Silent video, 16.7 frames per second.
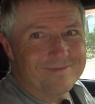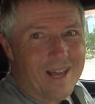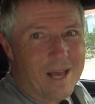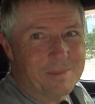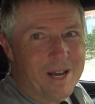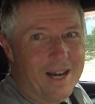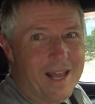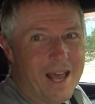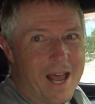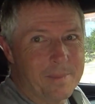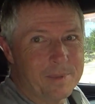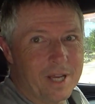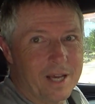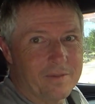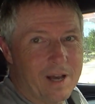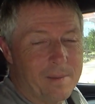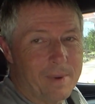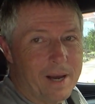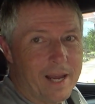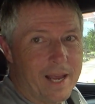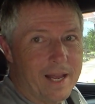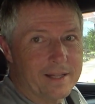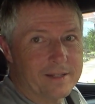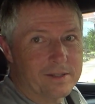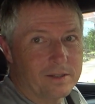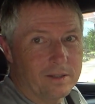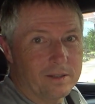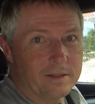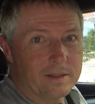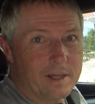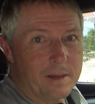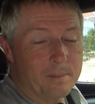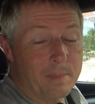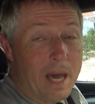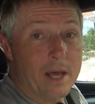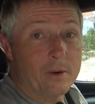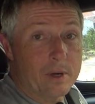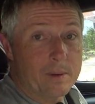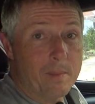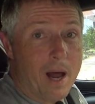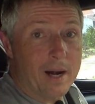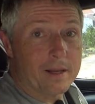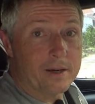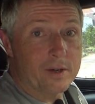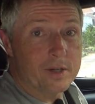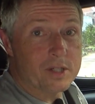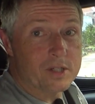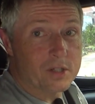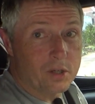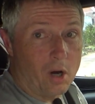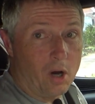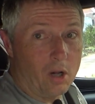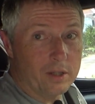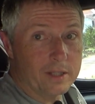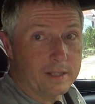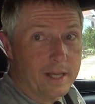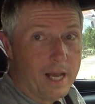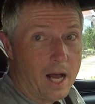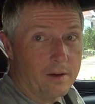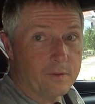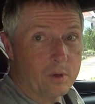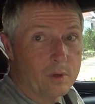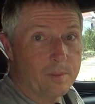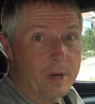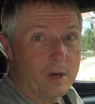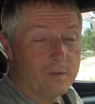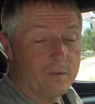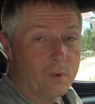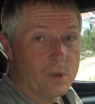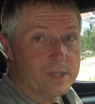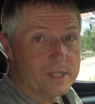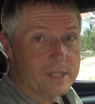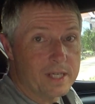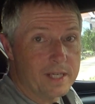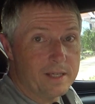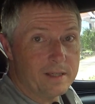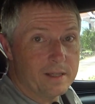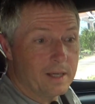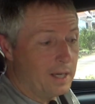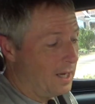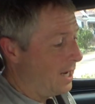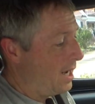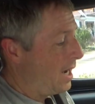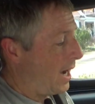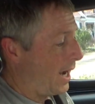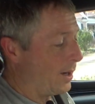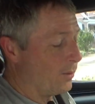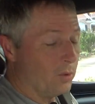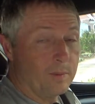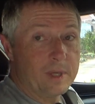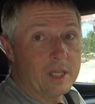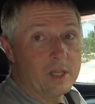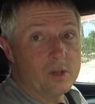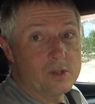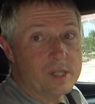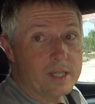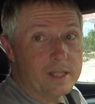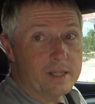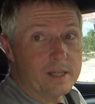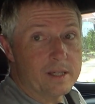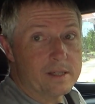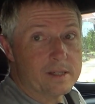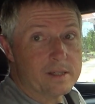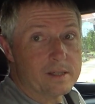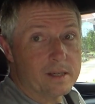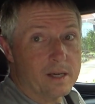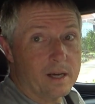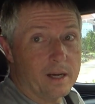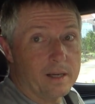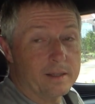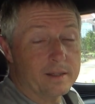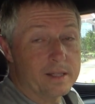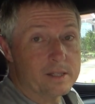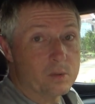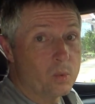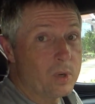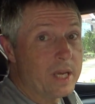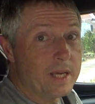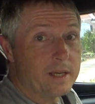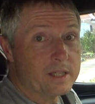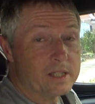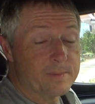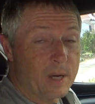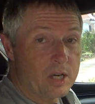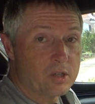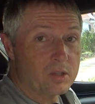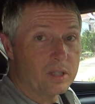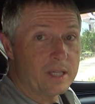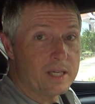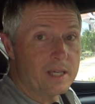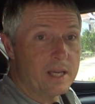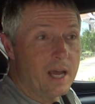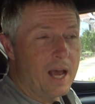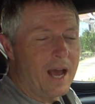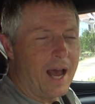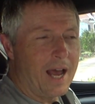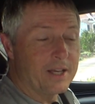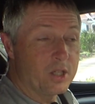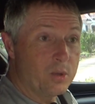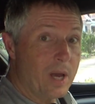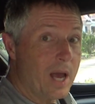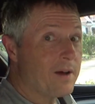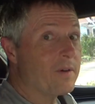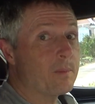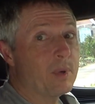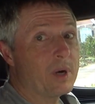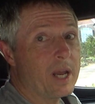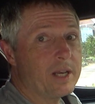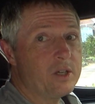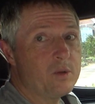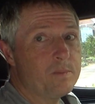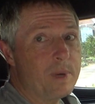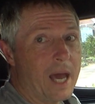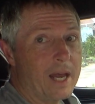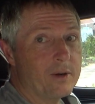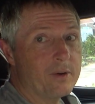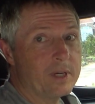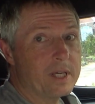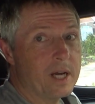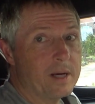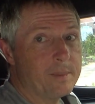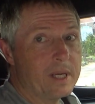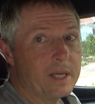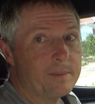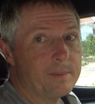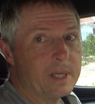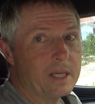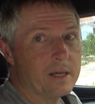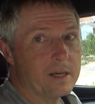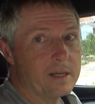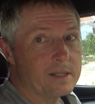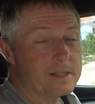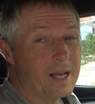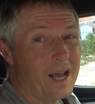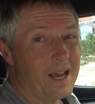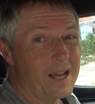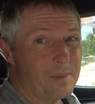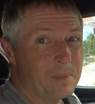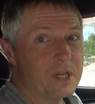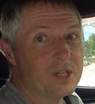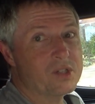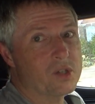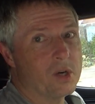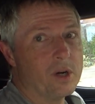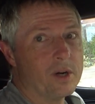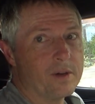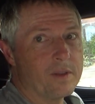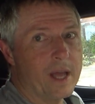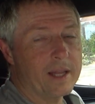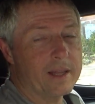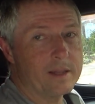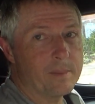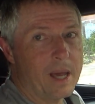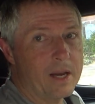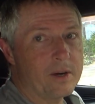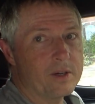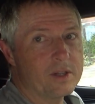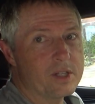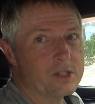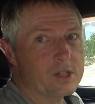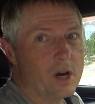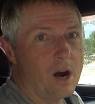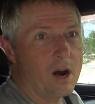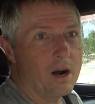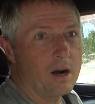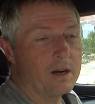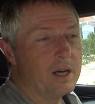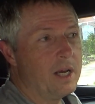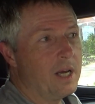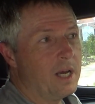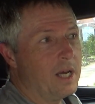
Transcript: I'm kind of happy I've got my Ancel battery monitor installed in the Alfa Romeo 4C. I will be using this this week especially. I do have a brand new battery coming because I am concerned that the battery in this car